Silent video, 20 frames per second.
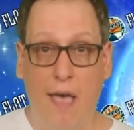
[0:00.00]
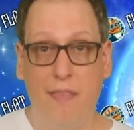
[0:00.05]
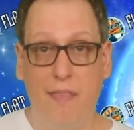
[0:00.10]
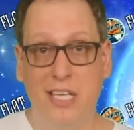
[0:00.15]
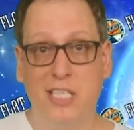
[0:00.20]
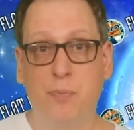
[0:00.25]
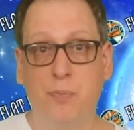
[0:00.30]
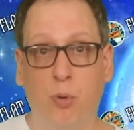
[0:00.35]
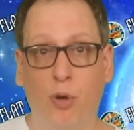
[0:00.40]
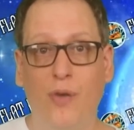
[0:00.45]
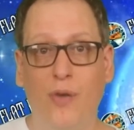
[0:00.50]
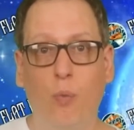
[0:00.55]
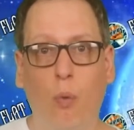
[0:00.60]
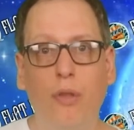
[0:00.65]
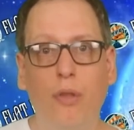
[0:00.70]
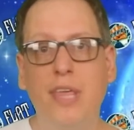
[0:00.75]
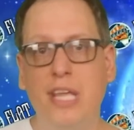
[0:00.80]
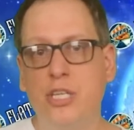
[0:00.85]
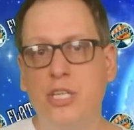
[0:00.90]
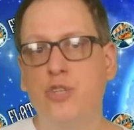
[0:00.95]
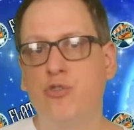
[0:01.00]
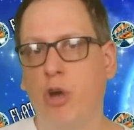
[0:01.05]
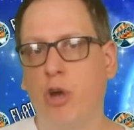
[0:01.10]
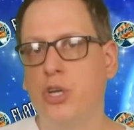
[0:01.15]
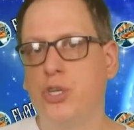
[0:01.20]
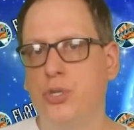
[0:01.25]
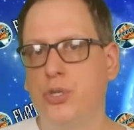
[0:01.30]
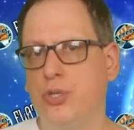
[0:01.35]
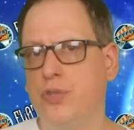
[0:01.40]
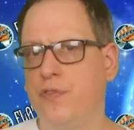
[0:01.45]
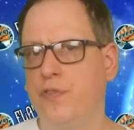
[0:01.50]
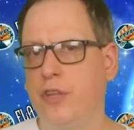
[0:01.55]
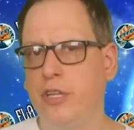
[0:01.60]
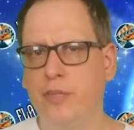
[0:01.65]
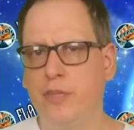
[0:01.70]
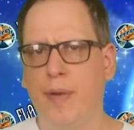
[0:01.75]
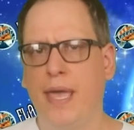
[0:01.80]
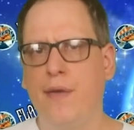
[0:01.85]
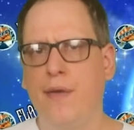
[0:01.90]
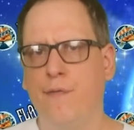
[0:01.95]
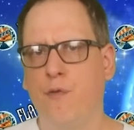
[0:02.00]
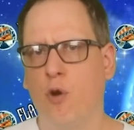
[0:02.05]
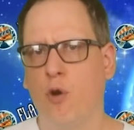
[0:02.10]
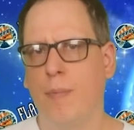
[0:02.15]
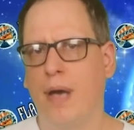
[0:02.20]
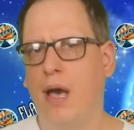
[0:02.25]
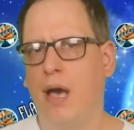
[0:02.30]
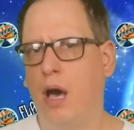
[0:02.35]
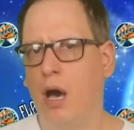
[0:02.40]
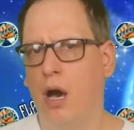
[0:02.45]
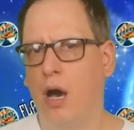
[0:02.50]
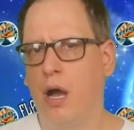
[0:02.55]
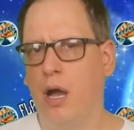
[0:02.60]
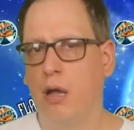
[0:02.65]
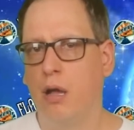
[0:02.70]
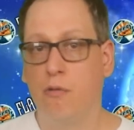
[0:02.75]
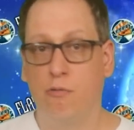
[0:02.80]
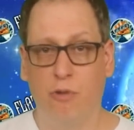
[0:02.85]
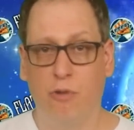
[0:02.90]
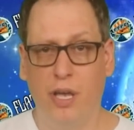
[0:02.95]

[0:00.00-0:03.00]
at this point what the instructions for the debate format are,